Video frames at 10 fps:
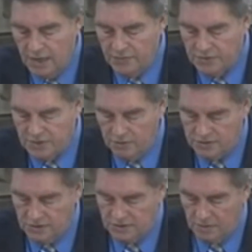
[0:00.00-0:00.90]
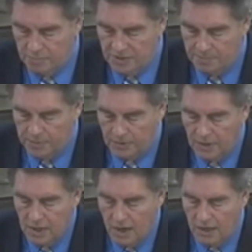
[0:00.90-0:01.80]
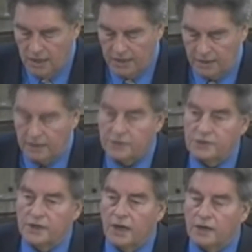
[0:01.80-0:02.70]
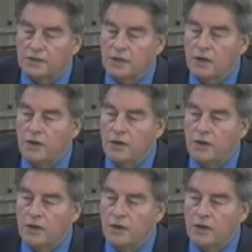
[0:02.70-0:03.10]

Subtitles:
and the doses that people are likely to get.